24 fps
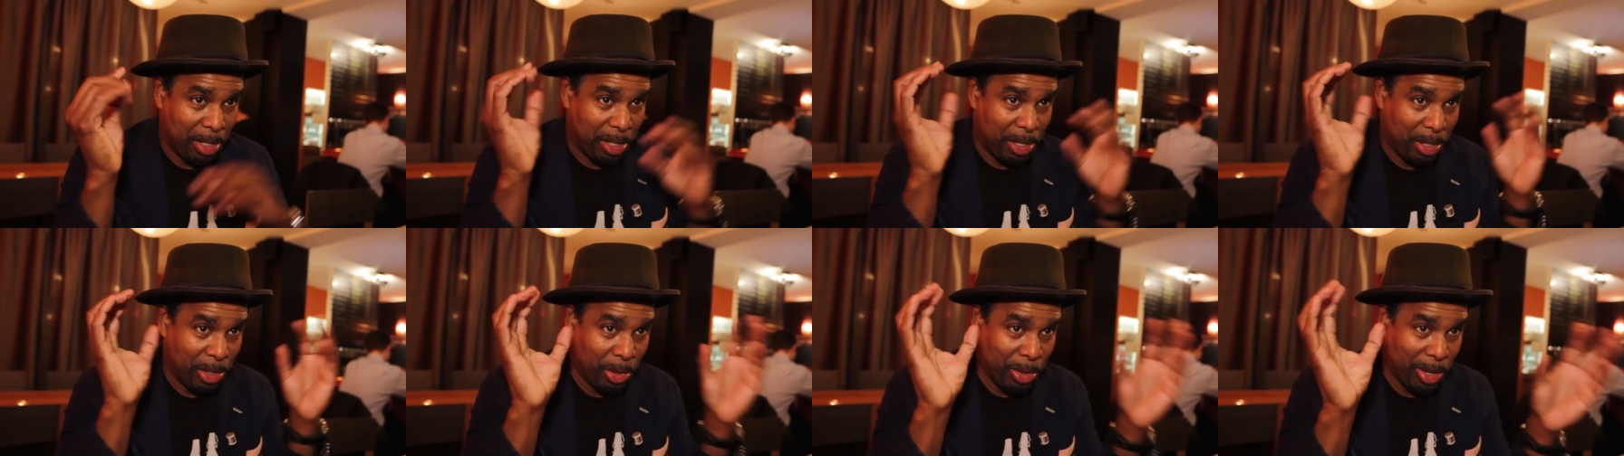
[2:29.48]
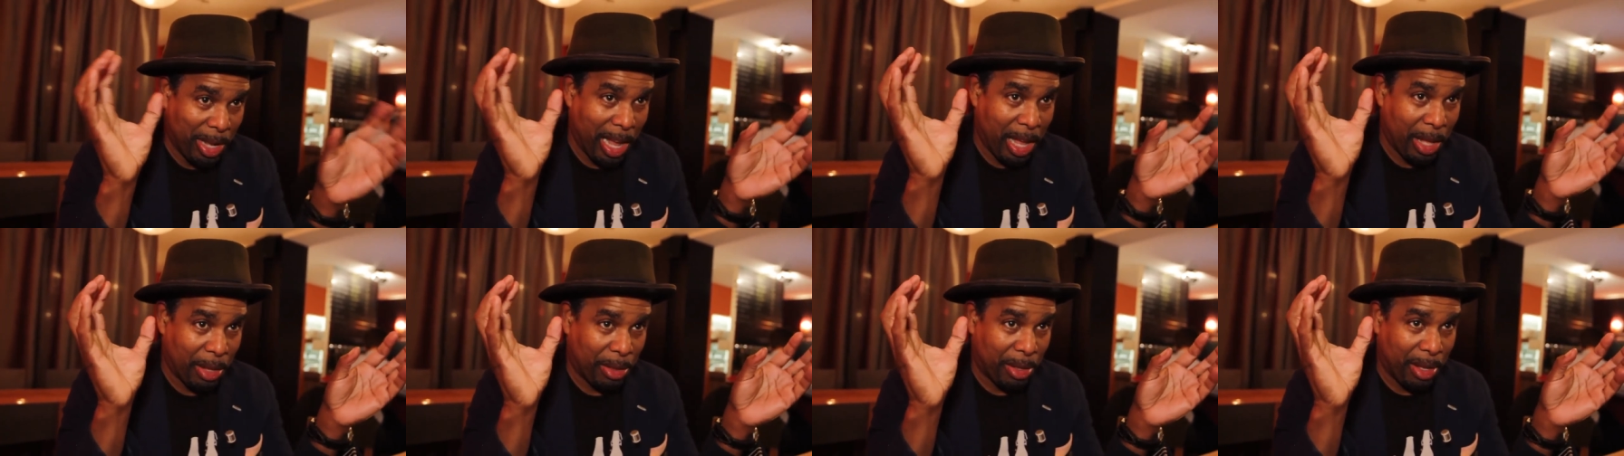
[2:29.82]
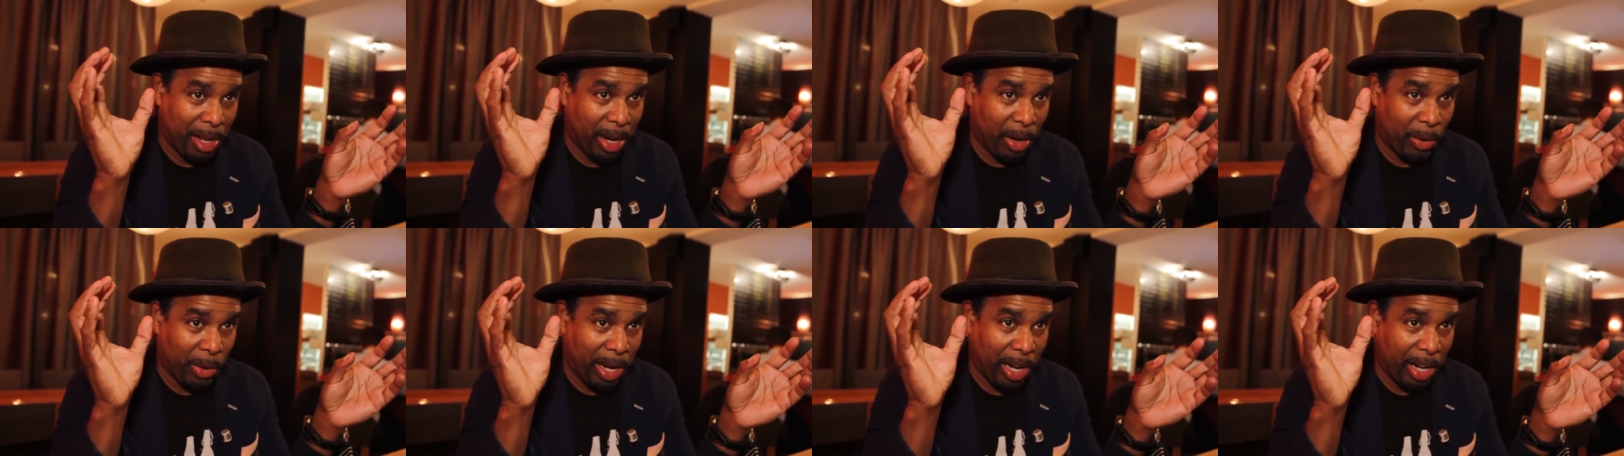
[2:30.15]
You get the
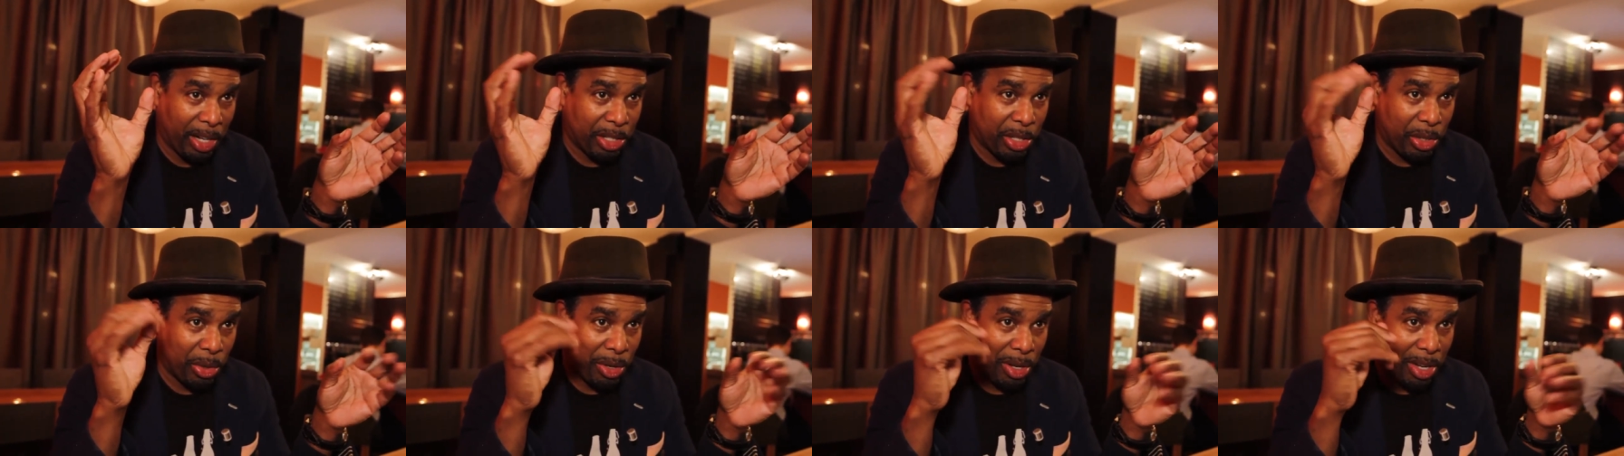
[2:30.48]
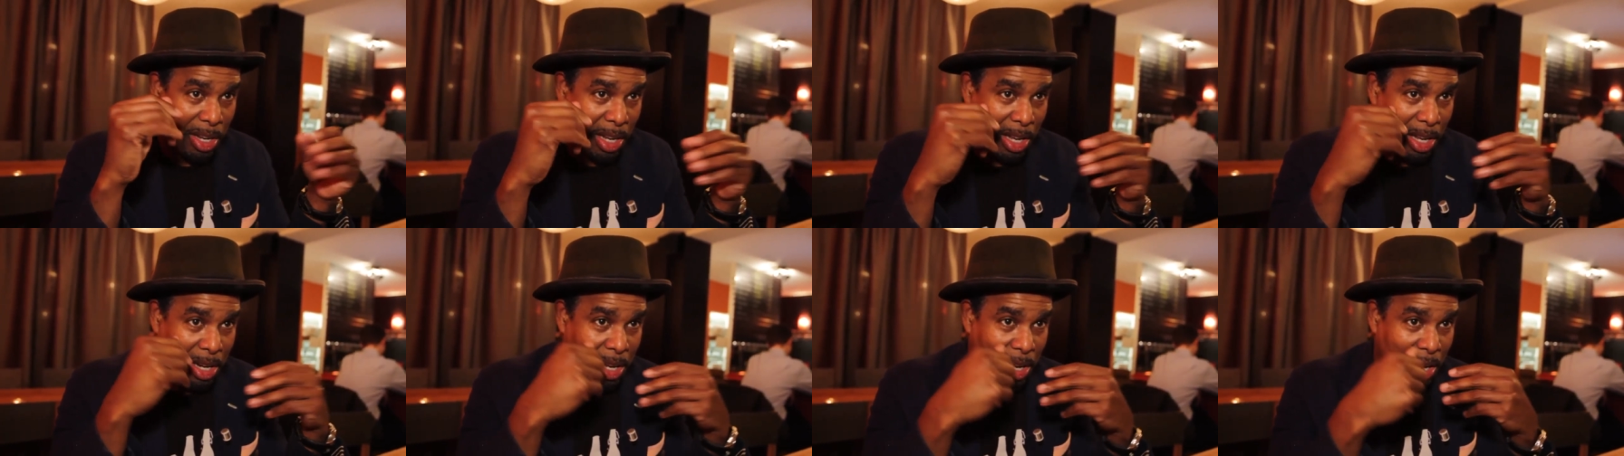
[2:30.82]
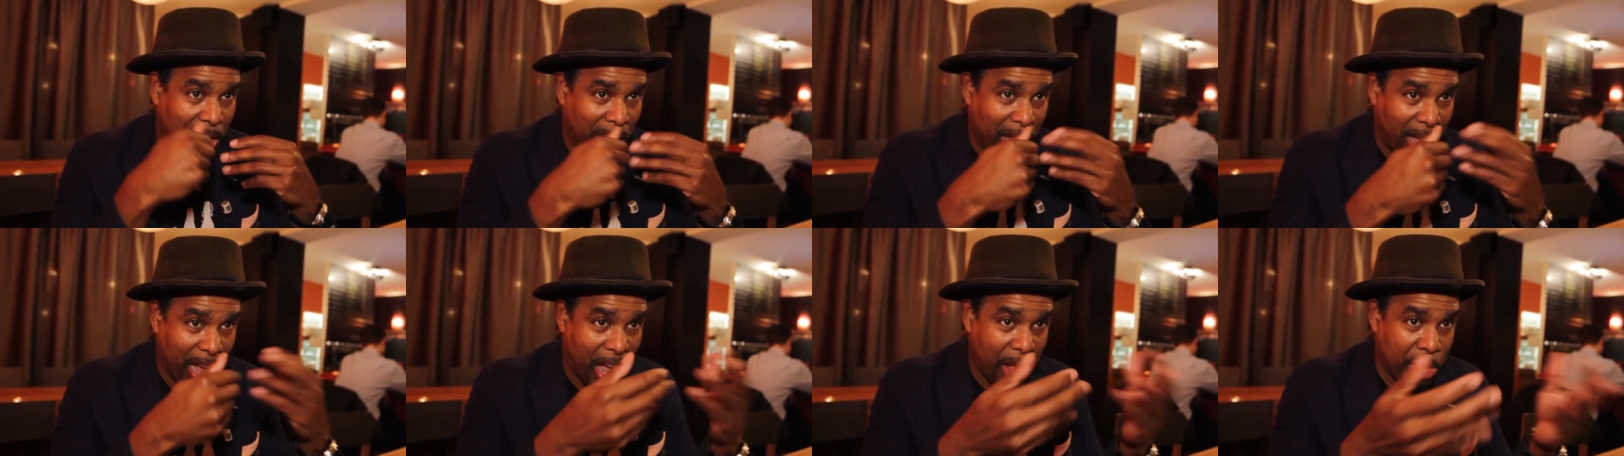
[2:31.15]
ingredients you need,
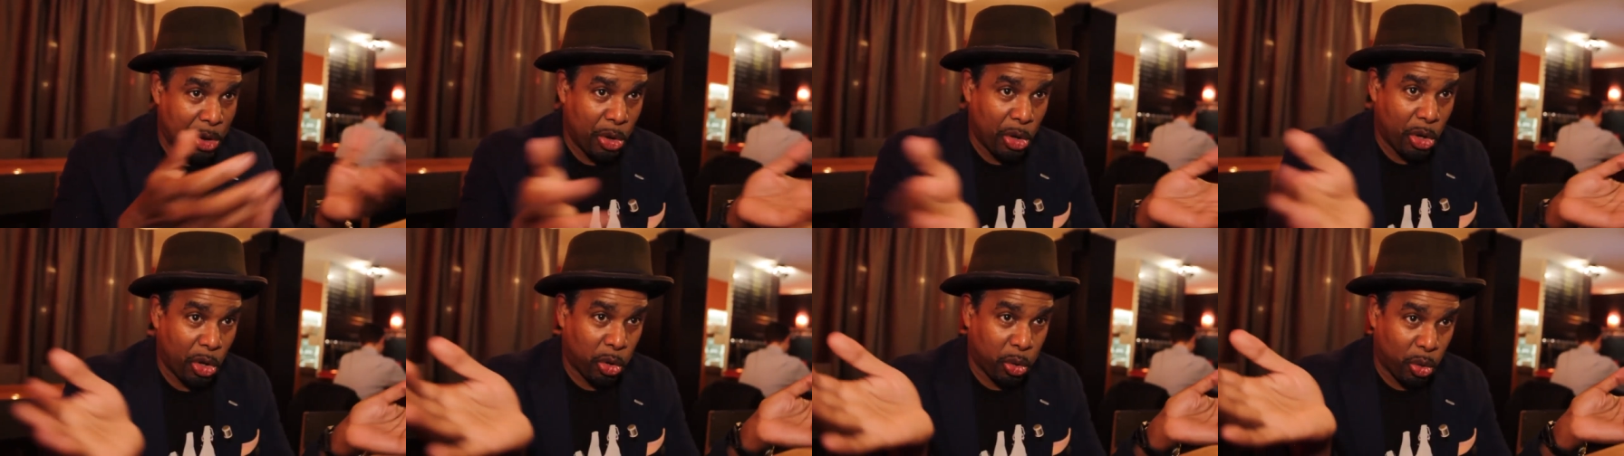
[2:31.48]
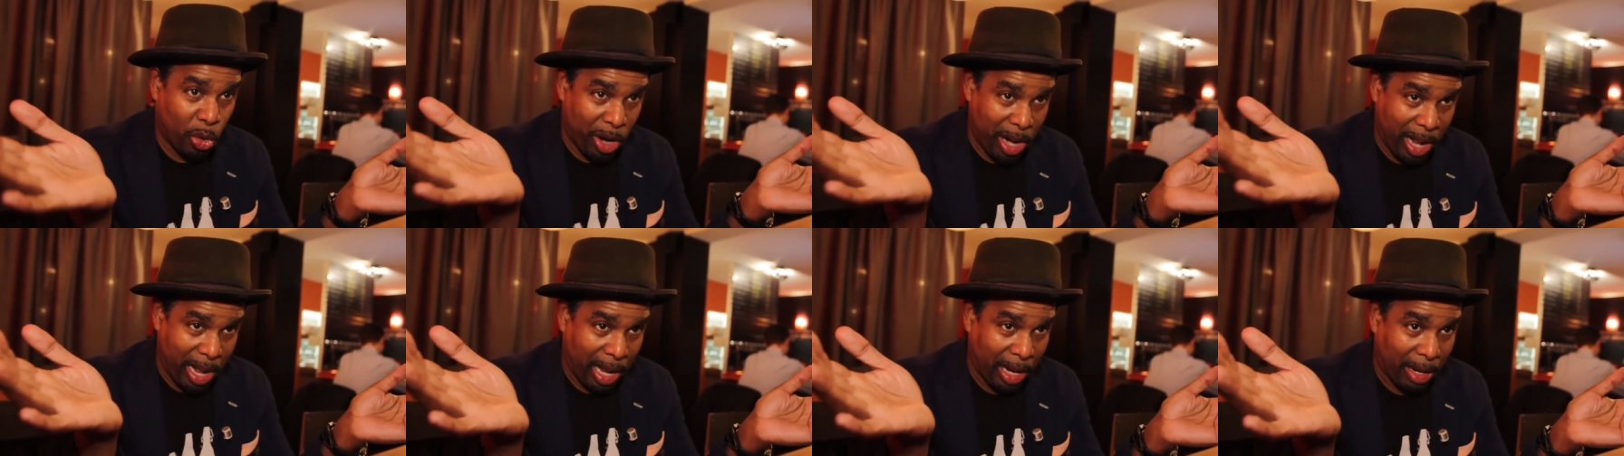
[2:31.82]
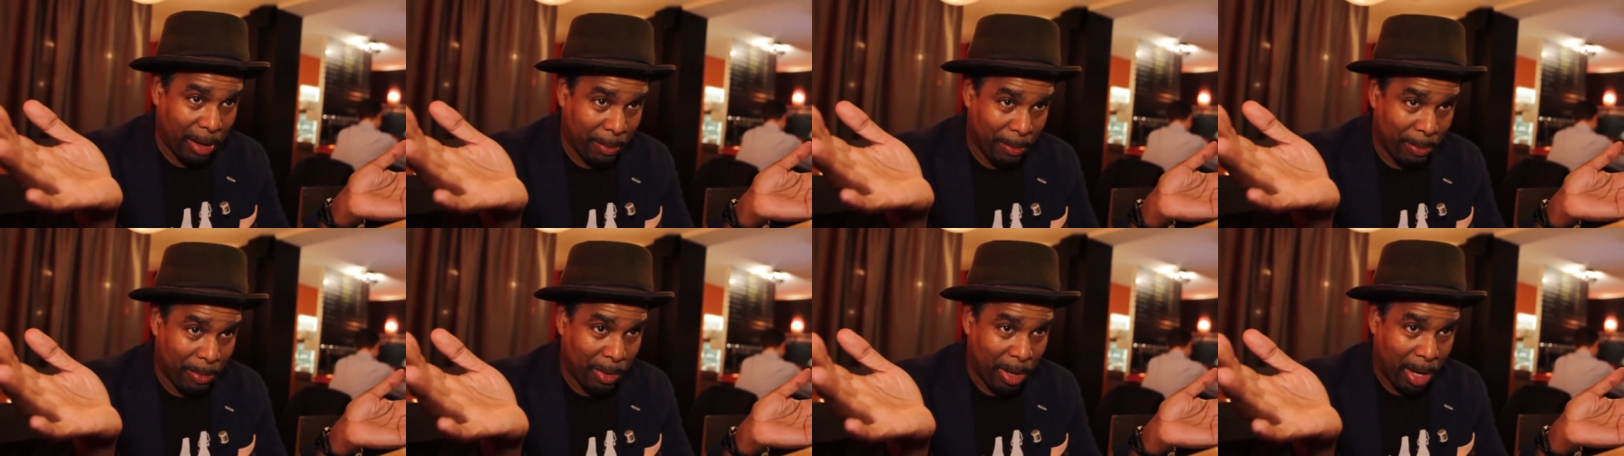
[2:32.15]
and you create
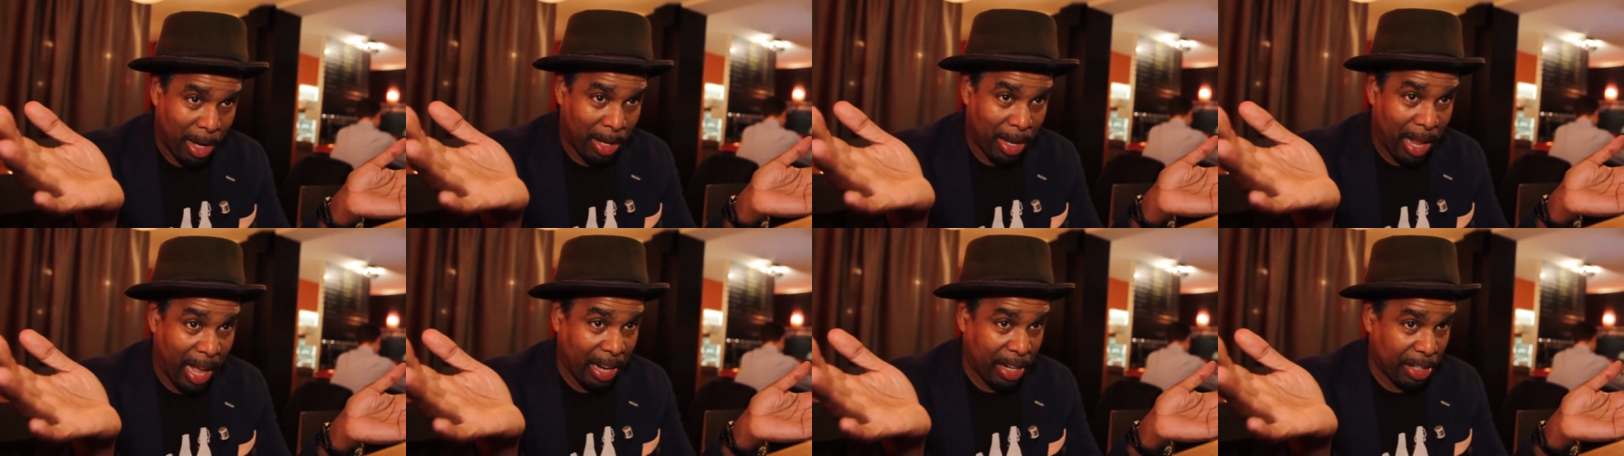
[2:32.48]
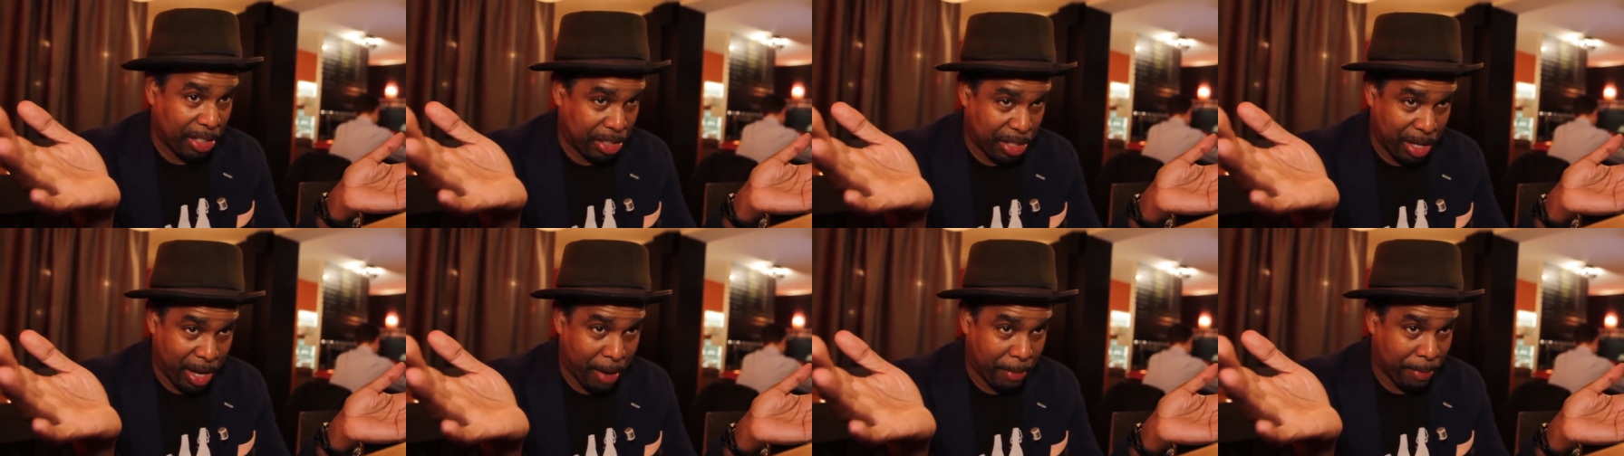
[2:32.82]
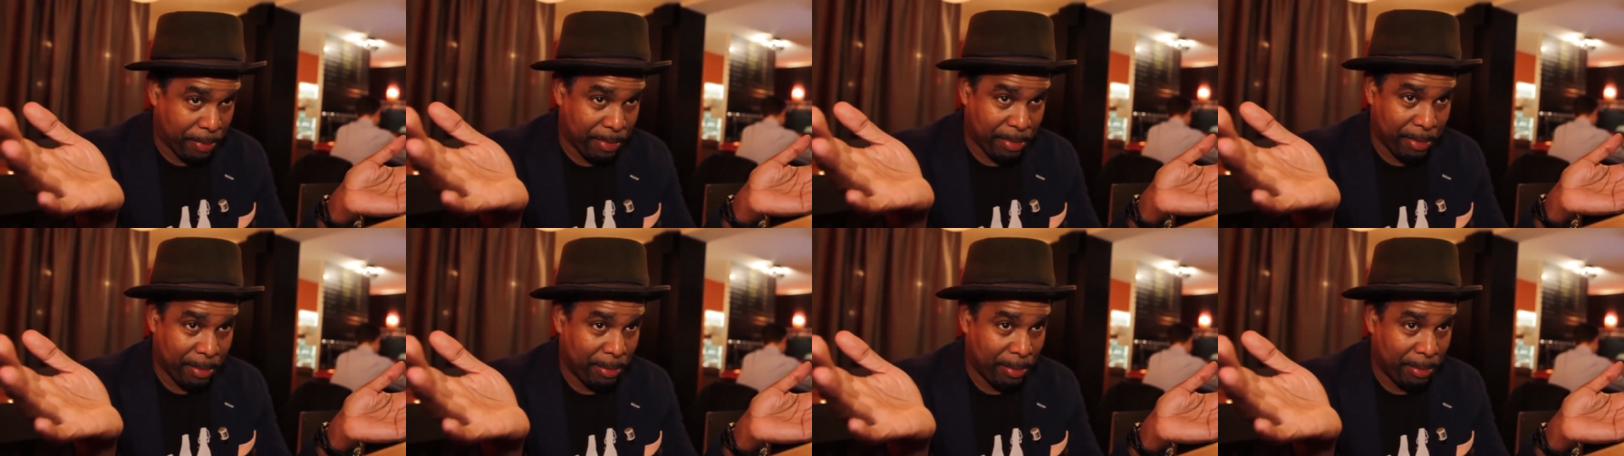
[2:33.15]
like a chef.